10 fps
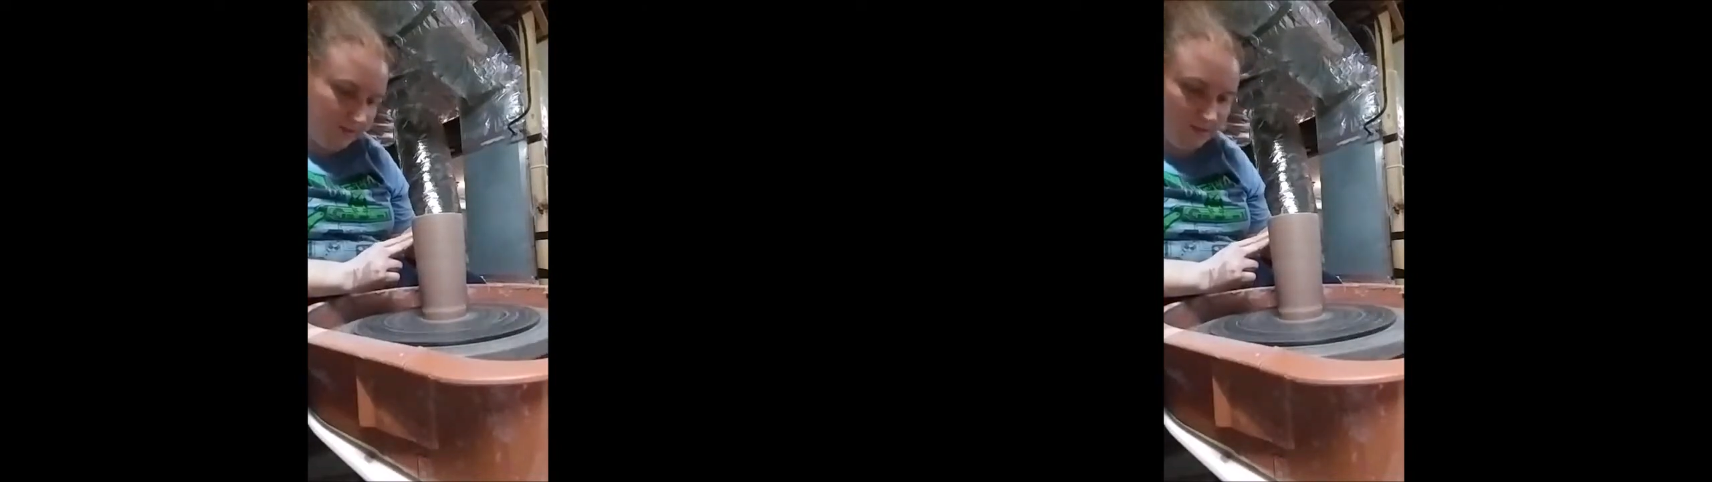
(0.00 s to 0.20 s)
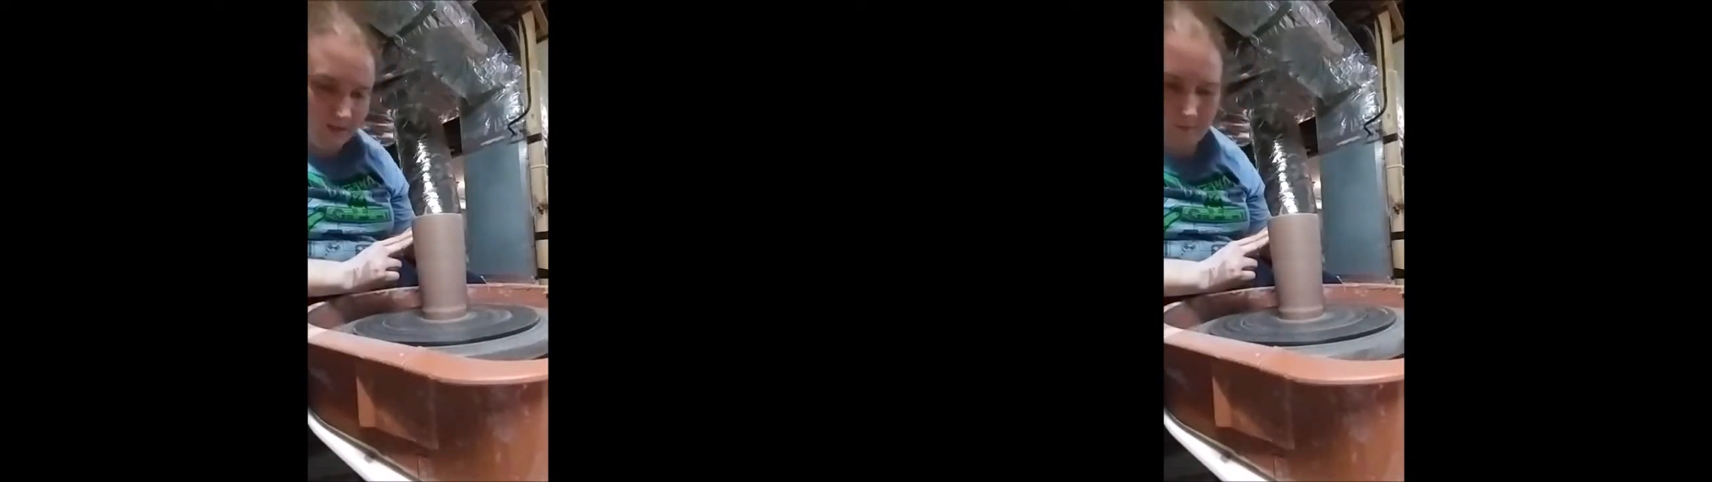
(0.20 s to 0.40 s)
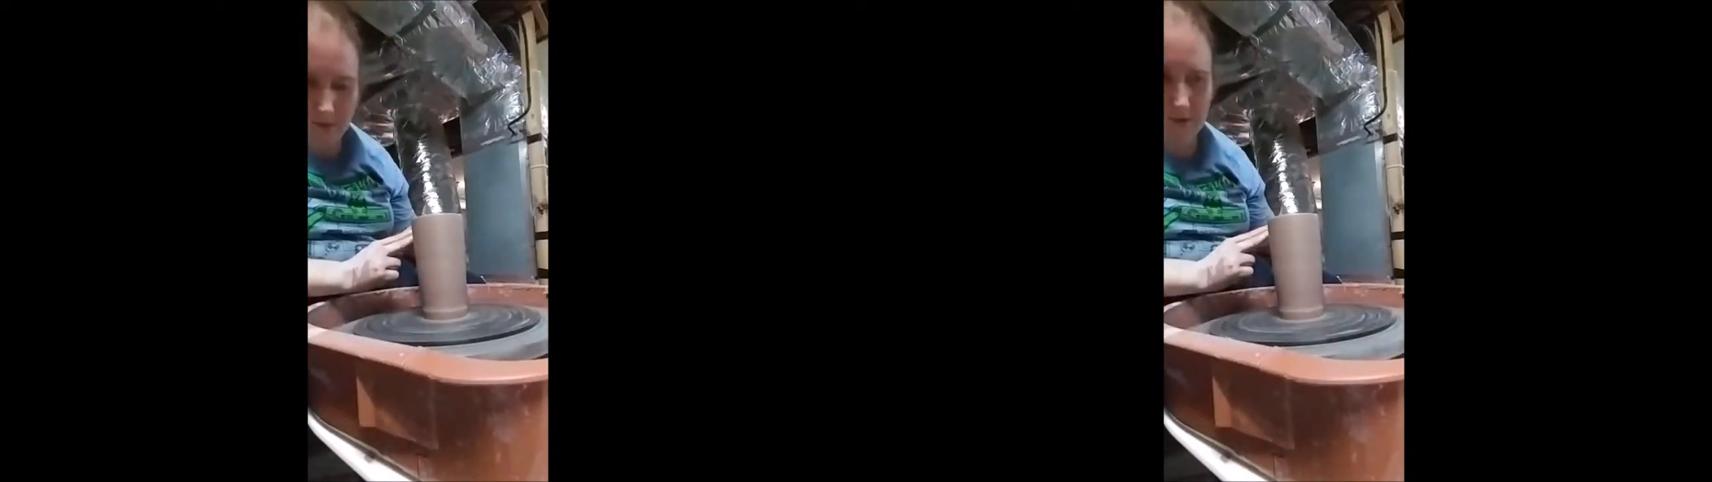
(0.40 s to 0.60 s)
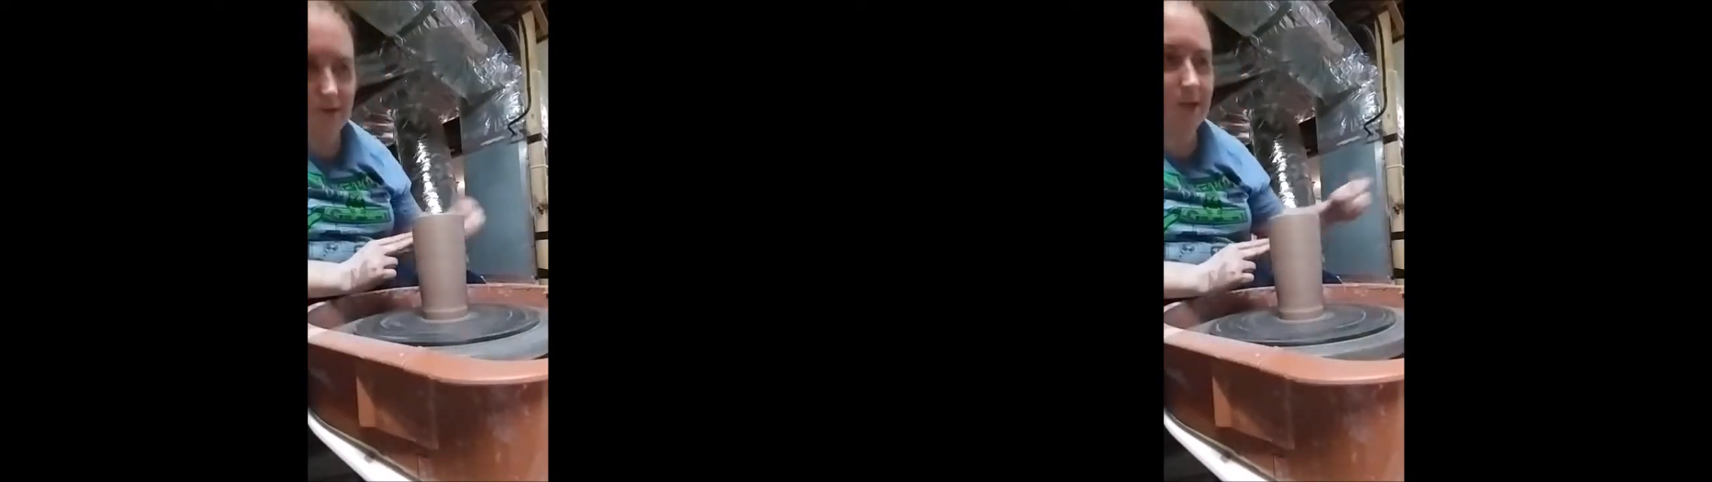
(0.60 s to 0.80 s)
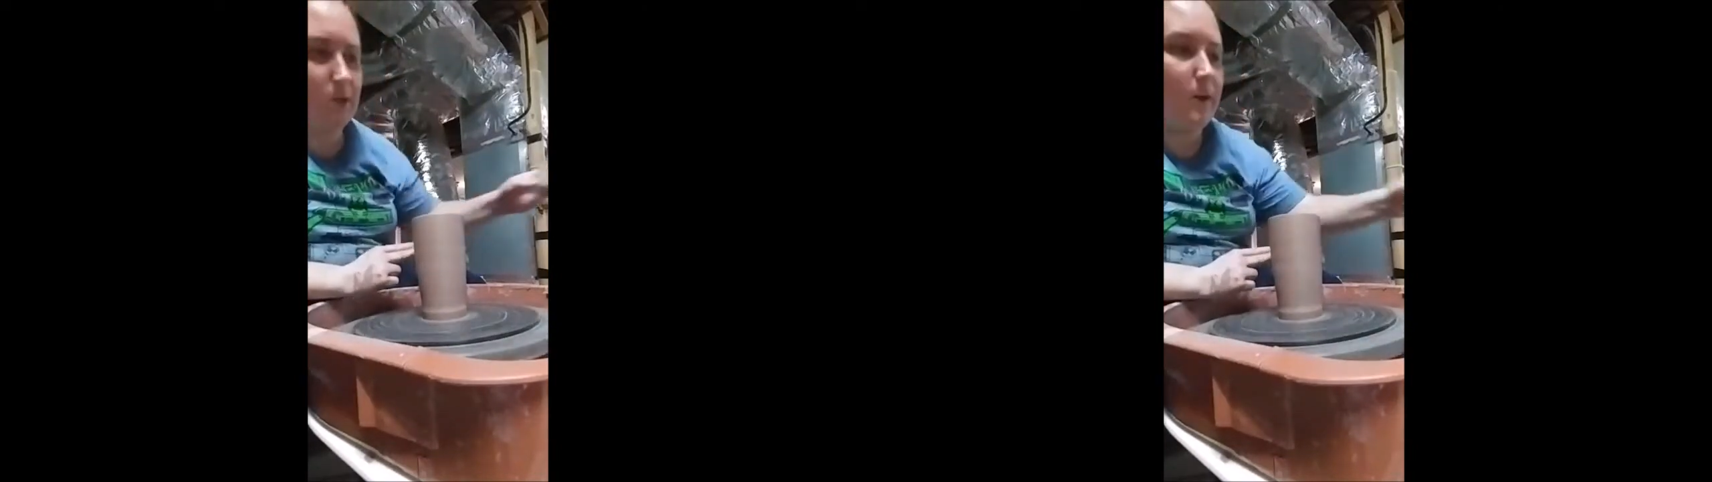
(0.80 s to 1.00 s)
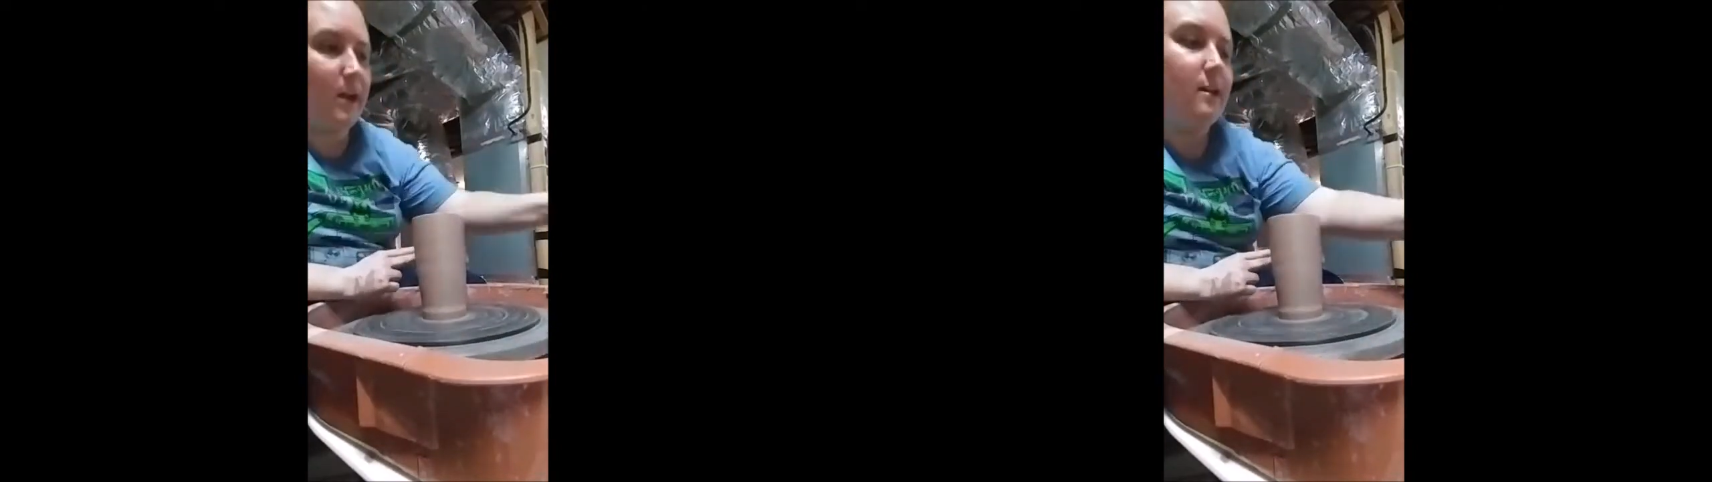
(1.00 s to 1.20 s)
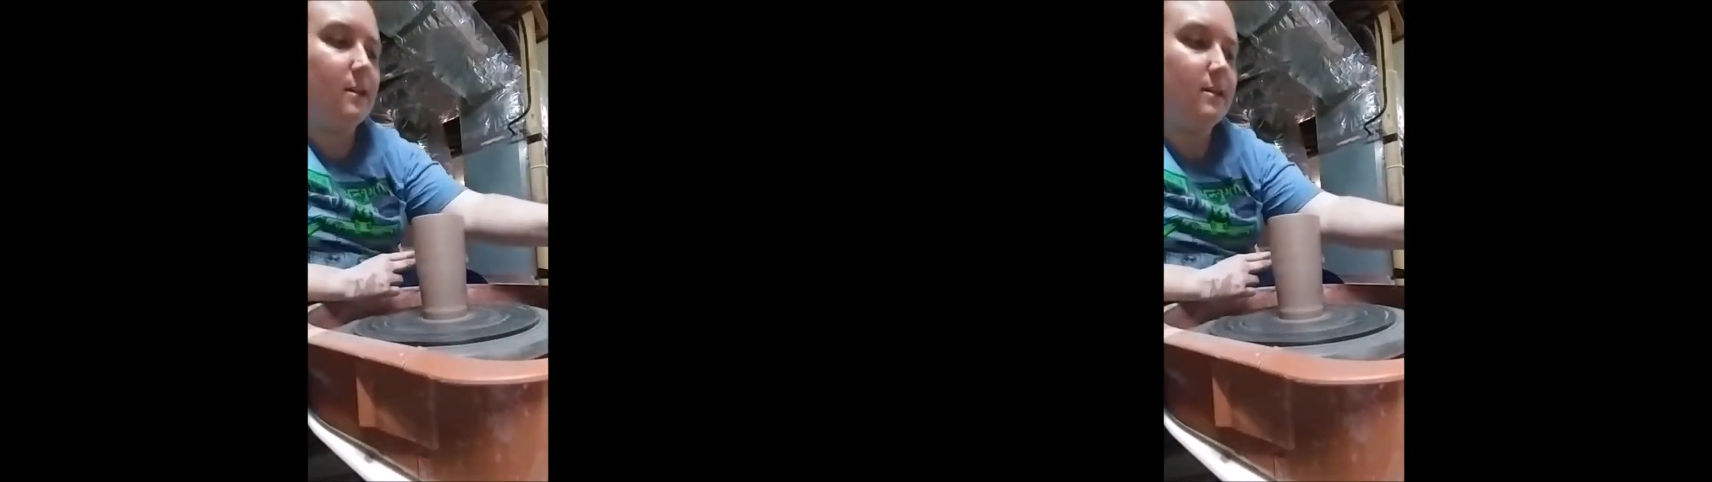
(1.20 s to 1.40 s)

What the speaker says: get a better silhouette,